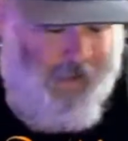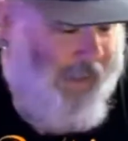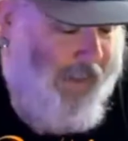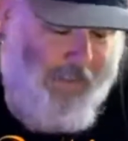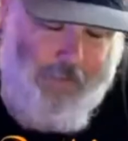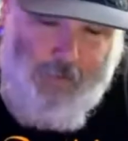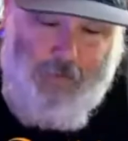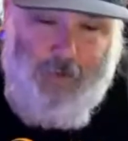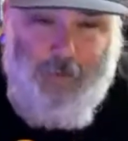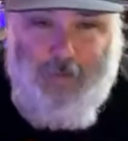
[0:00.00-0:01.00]
I thought
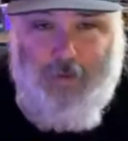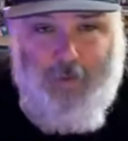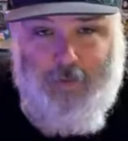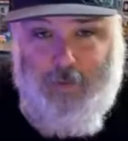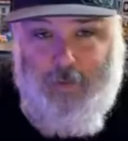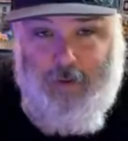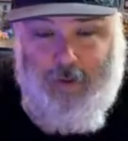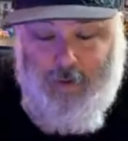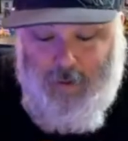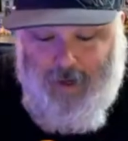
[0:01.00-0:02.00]
Superboy was a really
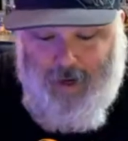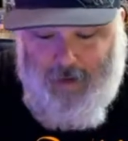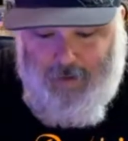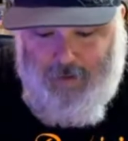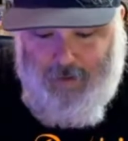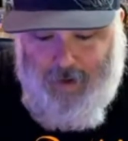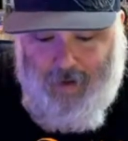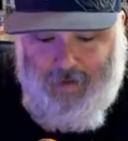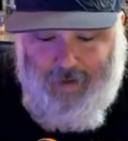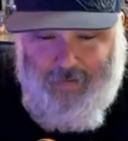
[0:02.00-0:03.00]
cool character.
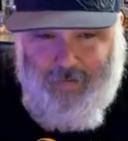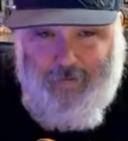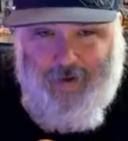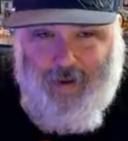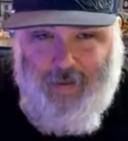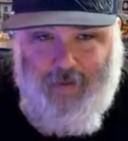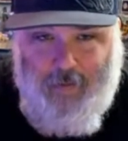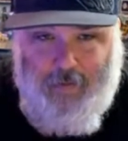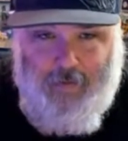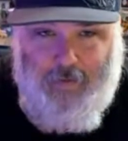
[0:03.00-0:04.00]
I love the fact that there
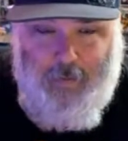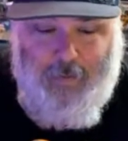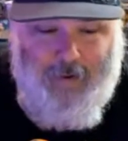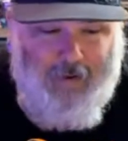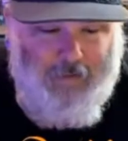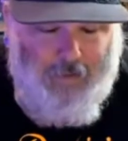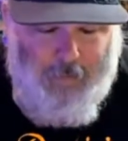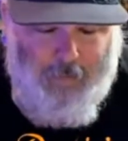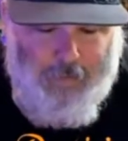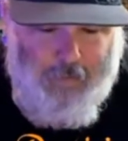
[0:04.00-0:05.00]
was a Superman,
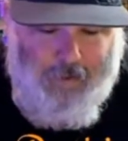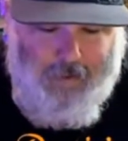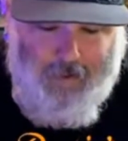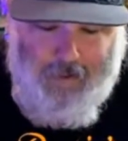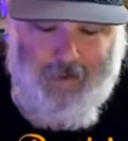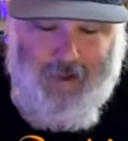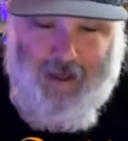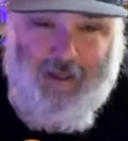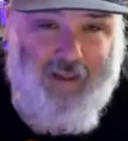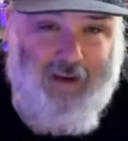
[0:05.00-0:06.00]
Superboy.
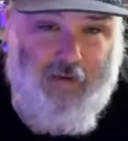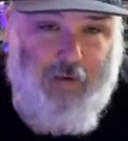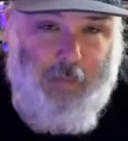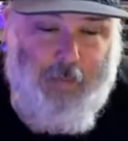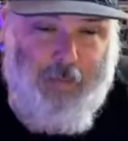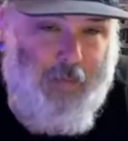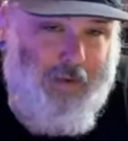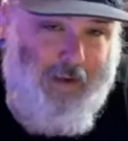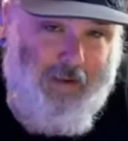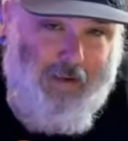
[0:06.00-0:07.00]
I like
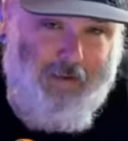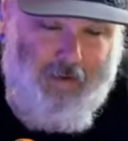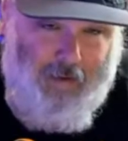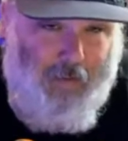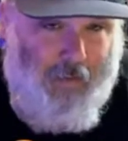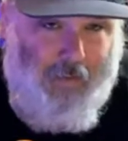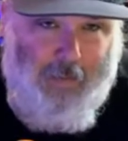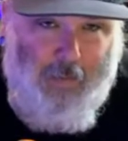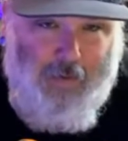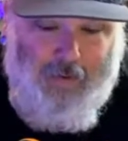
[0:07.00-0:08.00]
Superboy a whole
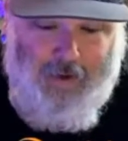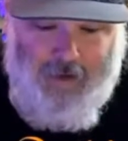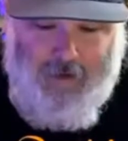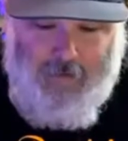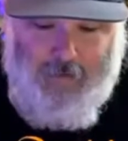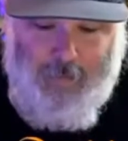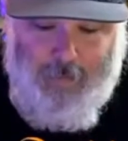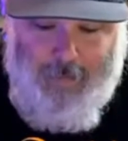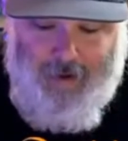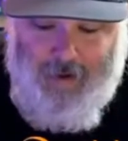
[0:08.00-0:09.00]
lot more than I did
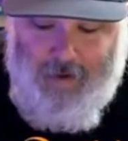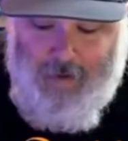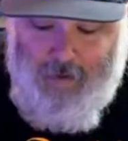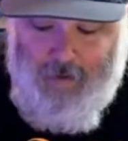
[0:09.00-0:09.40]
Superman.